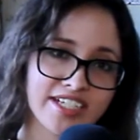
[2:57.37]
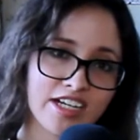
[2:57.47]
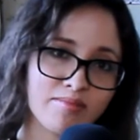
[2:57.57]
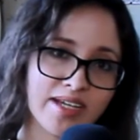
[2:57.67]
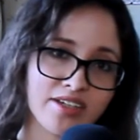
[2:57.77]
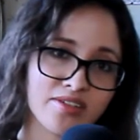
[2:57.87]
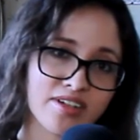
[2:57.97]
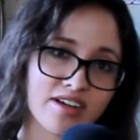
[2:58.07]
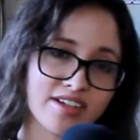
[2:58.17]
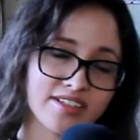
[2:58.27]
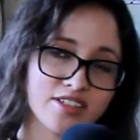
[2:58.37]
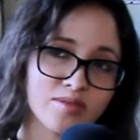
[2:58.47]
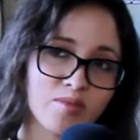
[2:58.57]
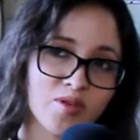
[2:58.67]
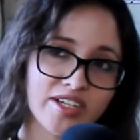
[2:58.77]
can make your characters
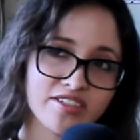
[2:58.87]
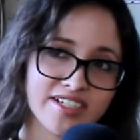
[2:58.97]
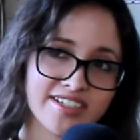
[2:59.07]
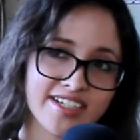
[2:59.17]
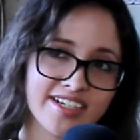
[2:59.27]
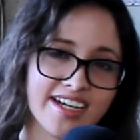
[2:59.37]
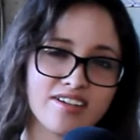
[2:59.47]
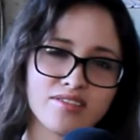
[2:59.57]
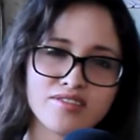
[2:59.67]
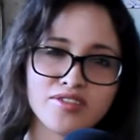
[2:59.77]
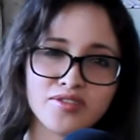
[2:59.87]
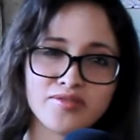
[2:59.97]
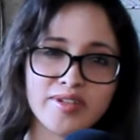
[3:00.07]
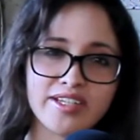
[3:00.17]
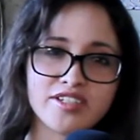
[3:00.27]
more interesting and also your
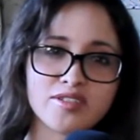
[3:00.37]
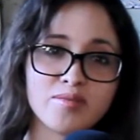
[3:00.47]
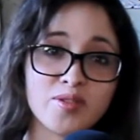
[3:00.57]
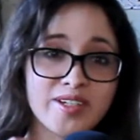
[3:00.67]
readers more